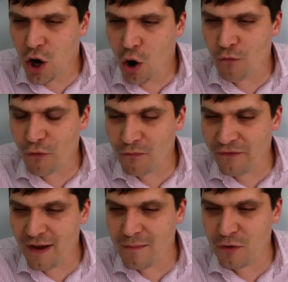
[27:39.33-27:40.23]
or from
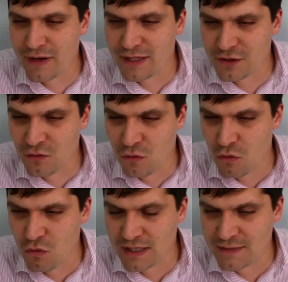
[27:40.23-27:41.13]
February to
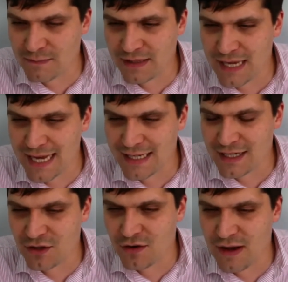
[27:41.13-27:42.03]
August, but then
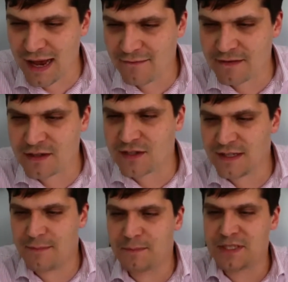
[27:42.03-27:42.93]
you have
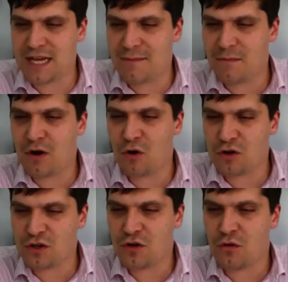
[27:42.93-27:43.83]
September,
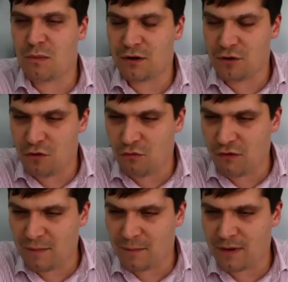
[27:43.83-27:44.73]
October,
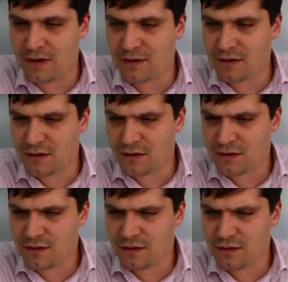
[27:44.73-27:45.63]
November.
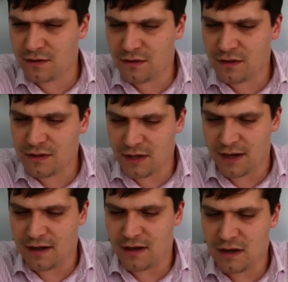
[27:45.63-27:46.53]
Yeah,
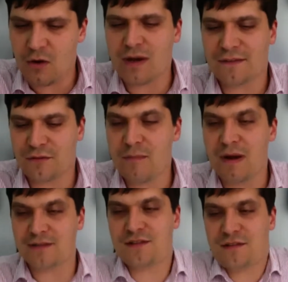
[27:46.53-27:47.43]
okay, 3
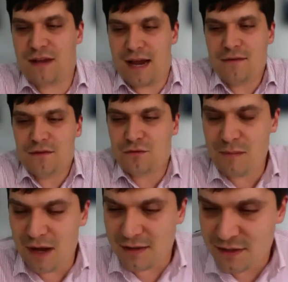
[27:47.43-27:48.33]
months. Yeah, 3
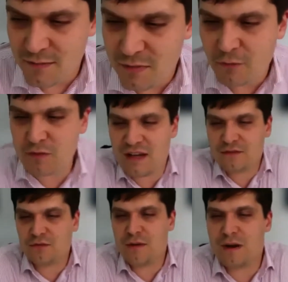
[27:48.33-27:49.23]
months. And before
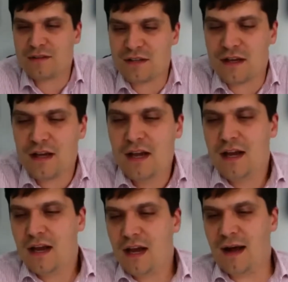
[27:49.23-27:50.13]
that, 3 months
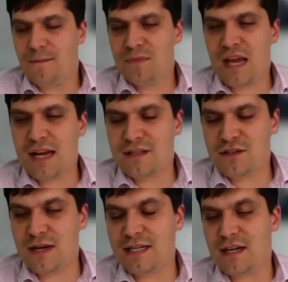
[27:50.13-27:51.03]
at
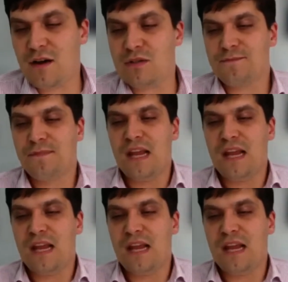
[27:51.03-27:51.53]
20 hours.